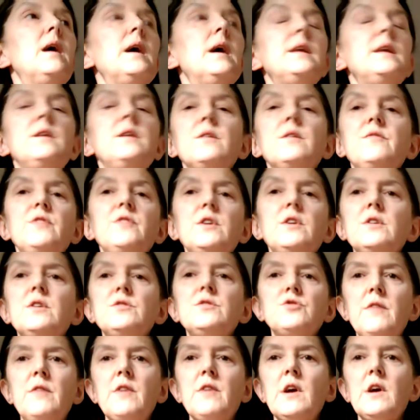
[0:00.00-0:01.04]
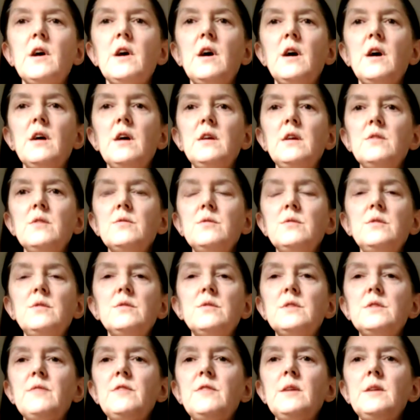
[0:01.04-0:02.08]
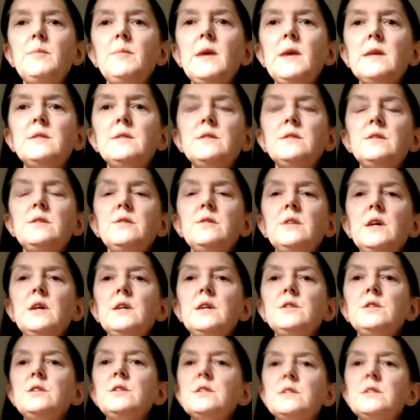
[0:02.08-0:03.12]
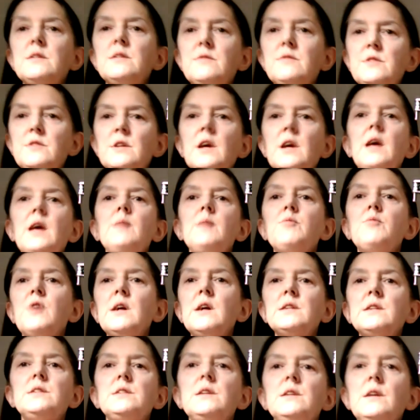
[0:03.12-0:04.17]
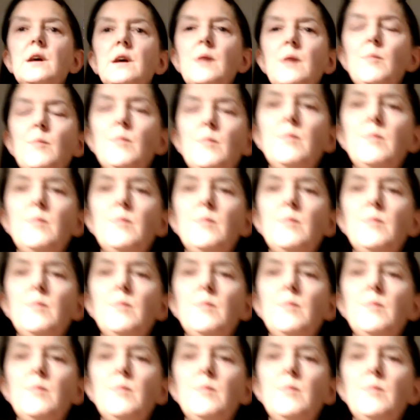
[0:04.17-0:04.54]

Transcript: and if you can drive a car, you'll definitely be able to do this. You just have to keep practicing it.